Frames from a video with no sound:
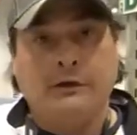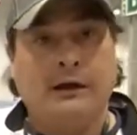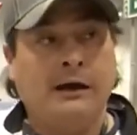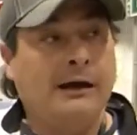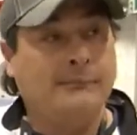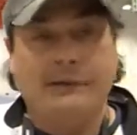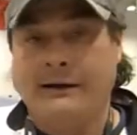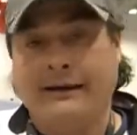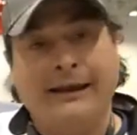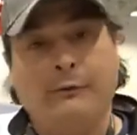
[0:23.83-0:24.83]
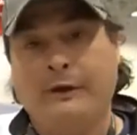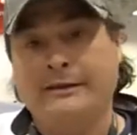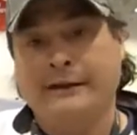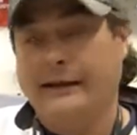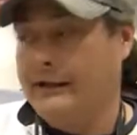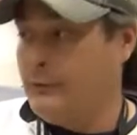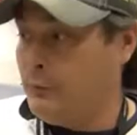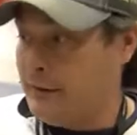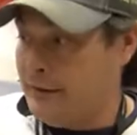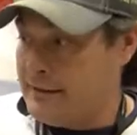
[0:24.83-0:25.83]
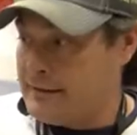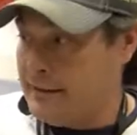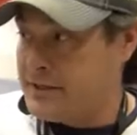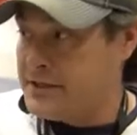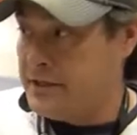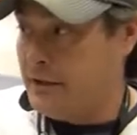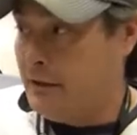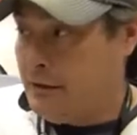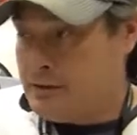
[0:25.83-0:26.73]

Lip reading: I can't wait to get in one of these next year.